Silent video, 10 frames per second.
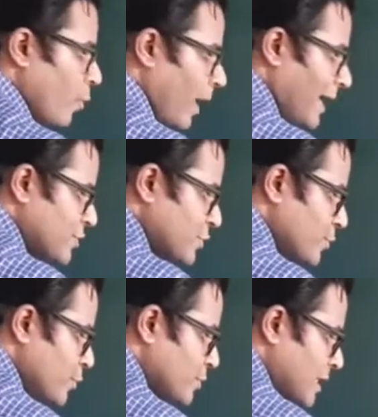1,
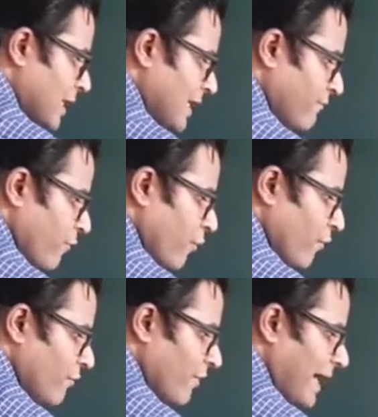2, 3,
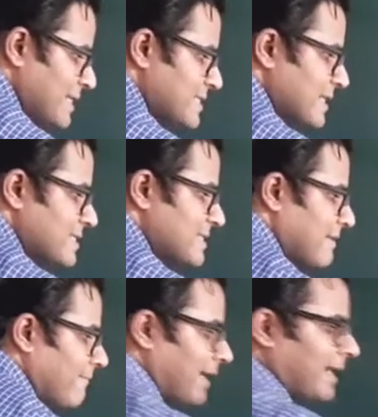4, 5, 6,
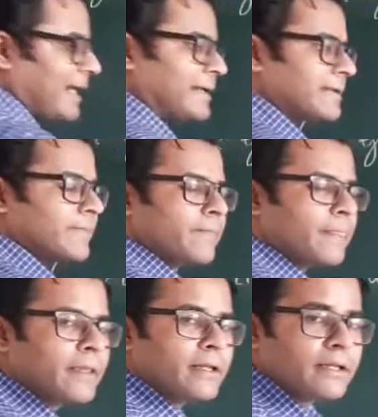7 and 8.
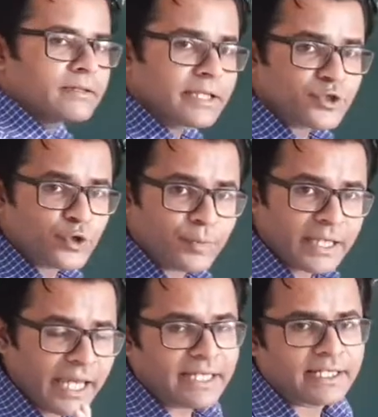There should
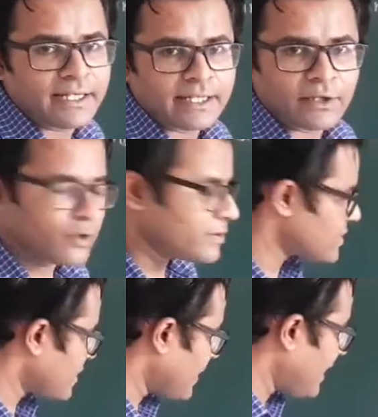be 8
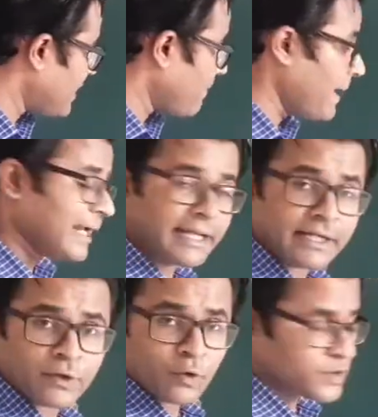electrons, 8 pi
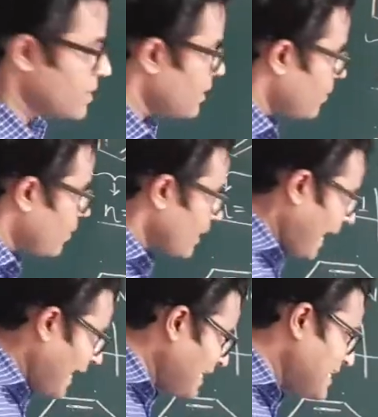electrons.
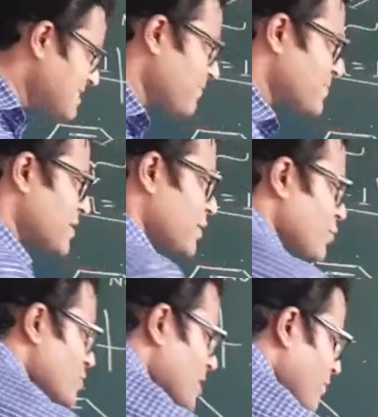Any
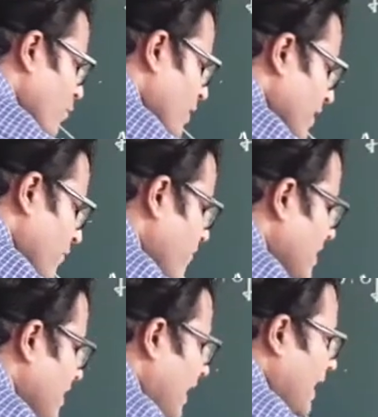substitution would give
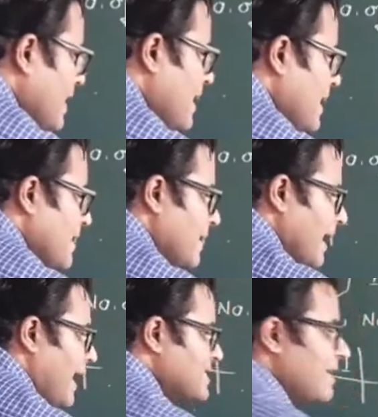me
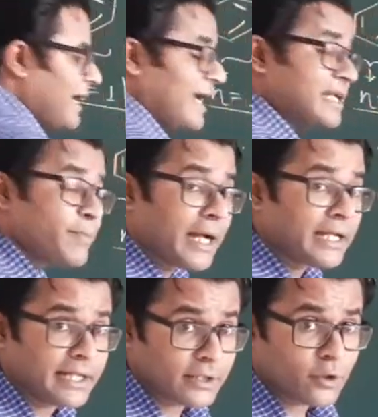as 8 pi
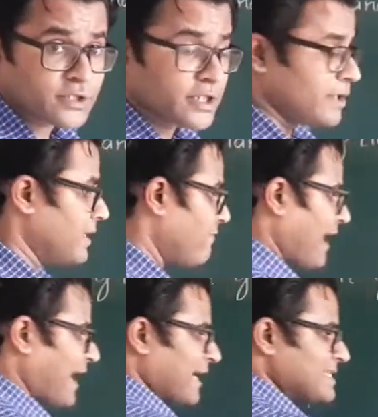electrons here. If
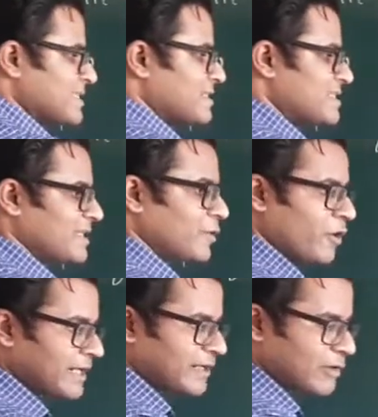I insert
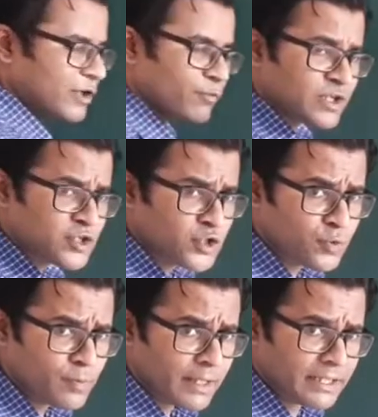0, it will give me
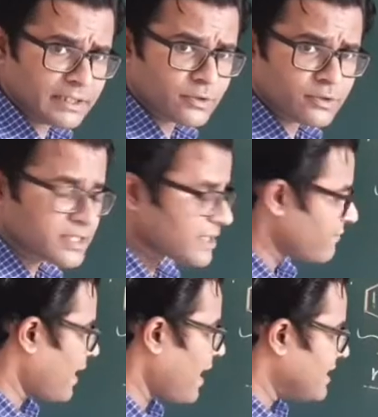2 pi electrons.
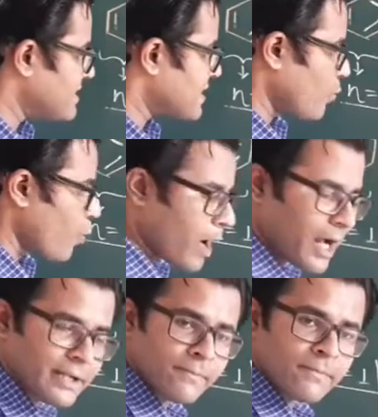If I insert
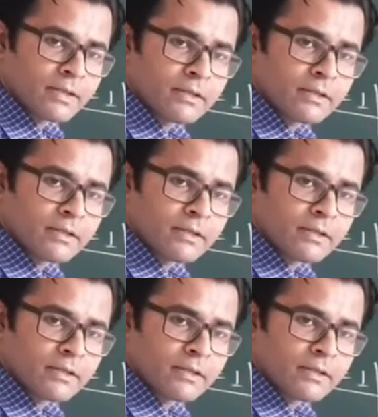1,